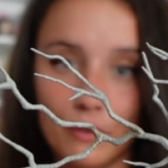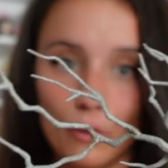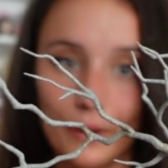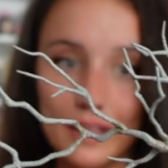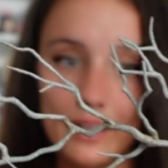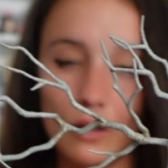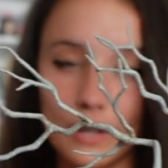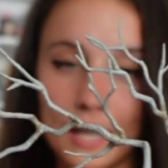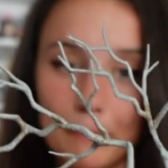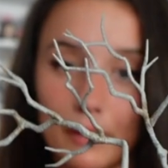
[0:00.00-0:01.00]
or anything on
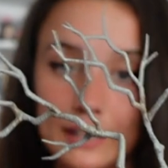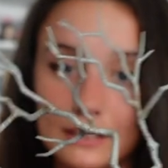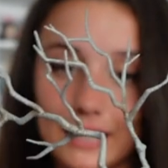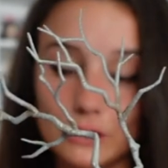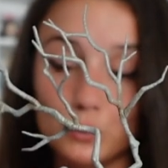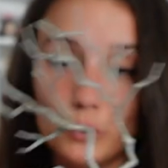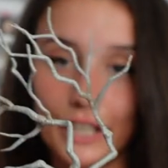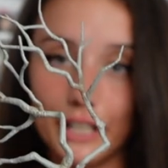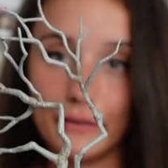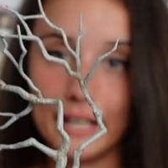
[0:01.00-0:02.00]
it, but it is
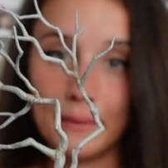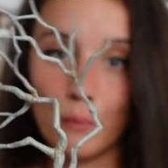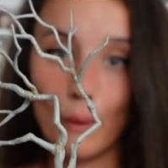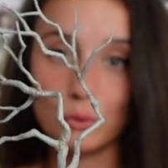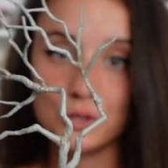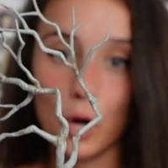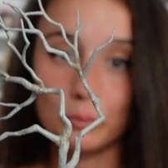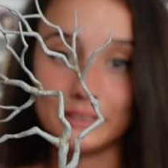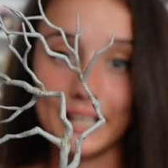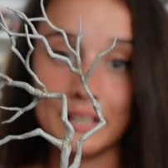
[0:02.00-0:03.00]
really, really well
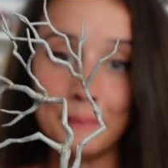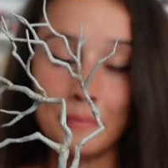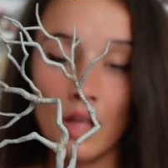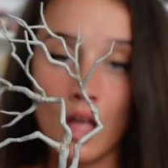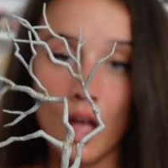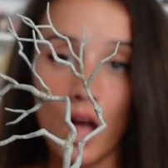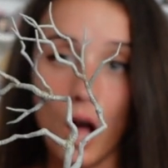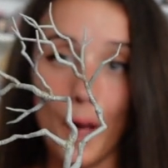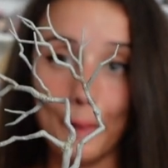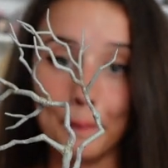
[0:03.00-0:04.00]
sculpted.
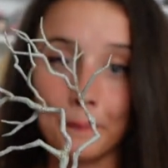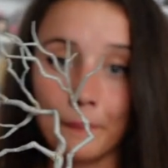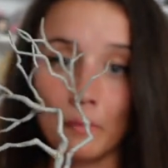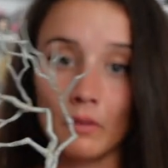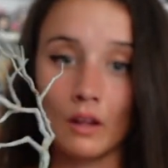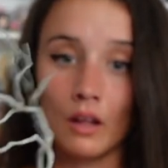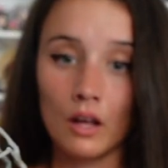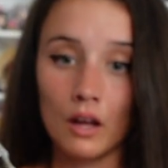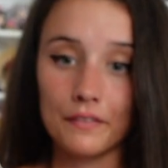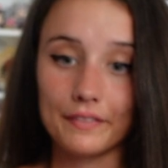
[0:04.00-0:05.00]
Um,
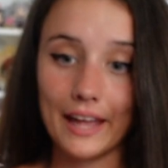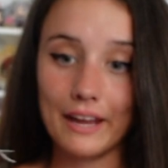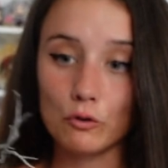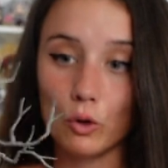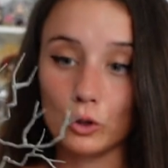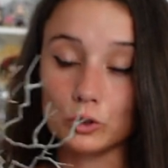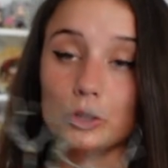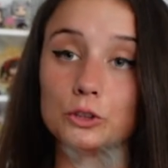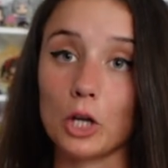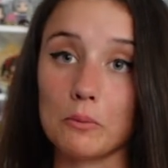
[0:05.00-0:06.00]
they've gone
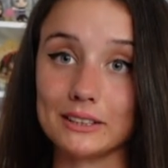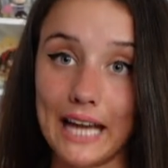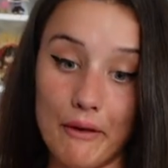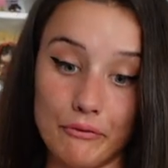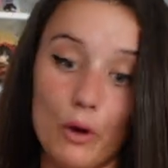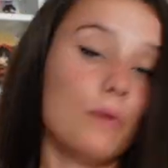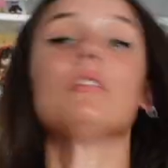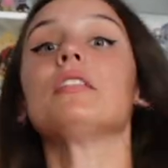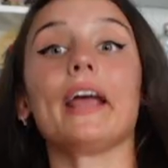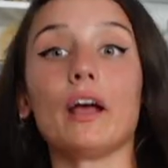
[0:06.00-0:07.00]
to so much effort
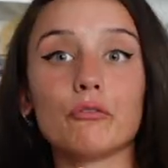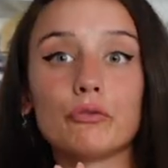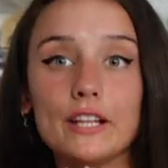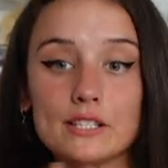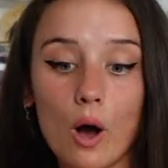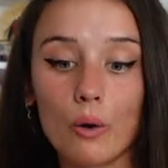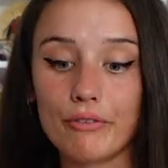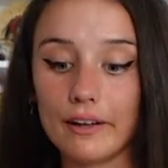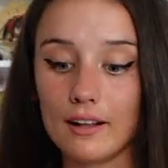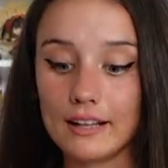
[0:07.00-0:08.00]
like for this whole
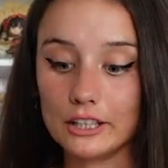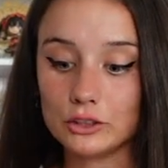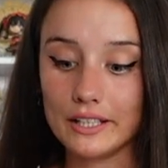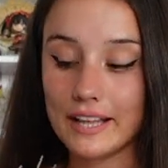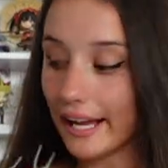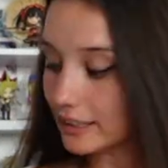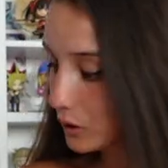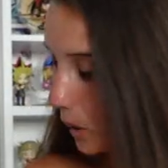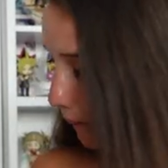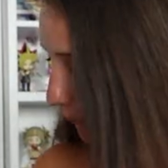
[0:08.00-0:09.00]
figure. Literally, there is
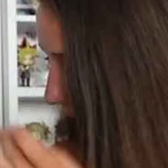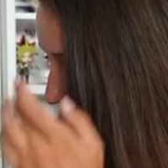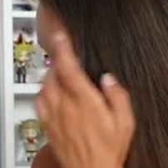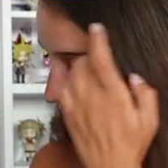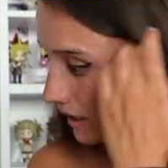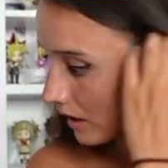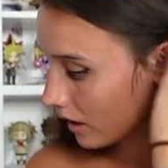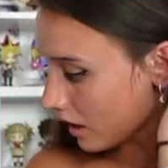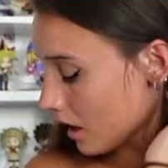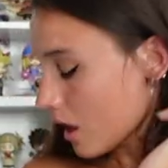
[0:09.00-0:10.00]
not a piece
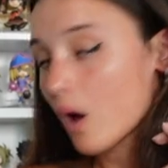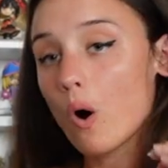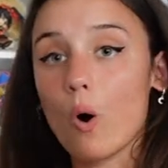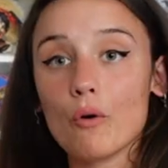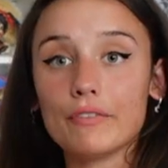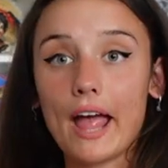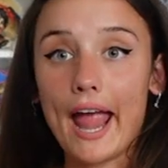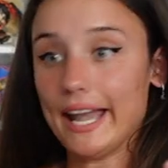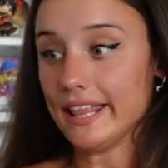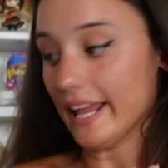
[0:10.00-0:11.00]
of
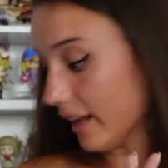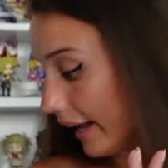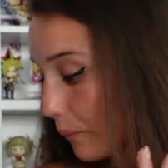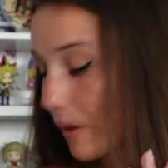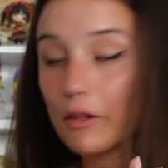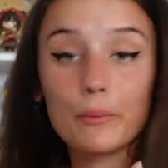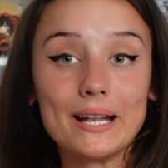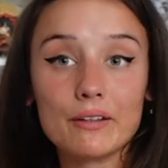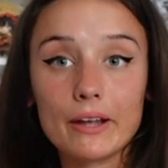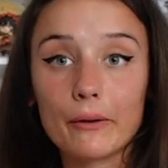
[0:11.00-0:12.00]
anything, like whether it be
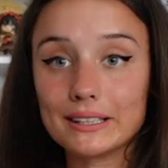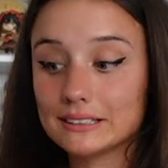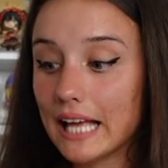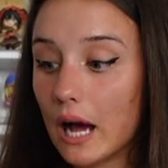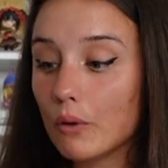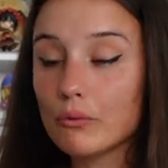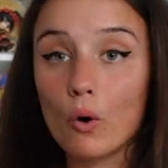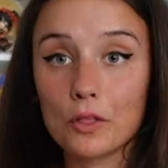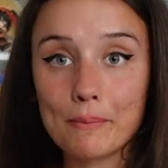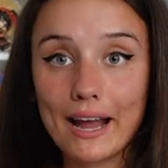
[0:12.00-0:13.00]
the figure itself
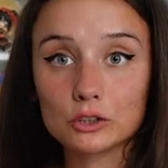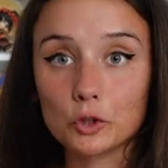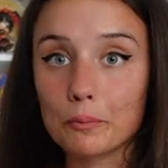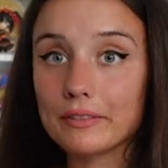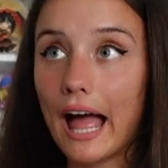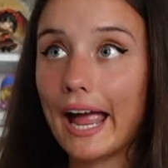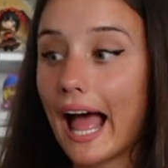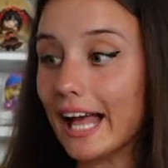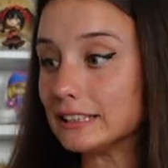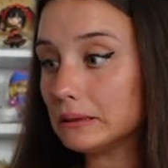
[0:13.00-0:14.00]
or the backdrop that
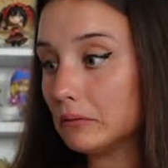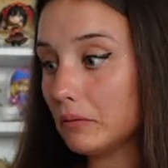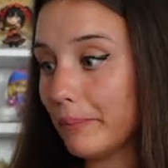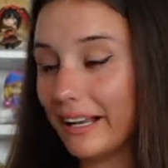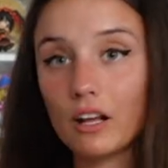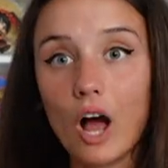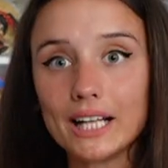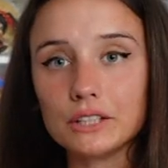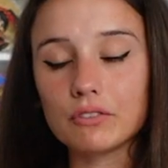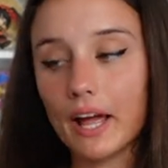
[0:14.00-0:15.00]
has been
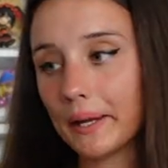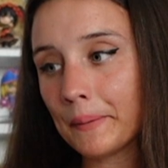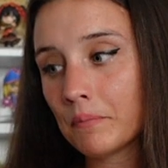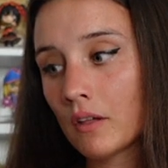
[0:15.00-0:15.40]
kind of like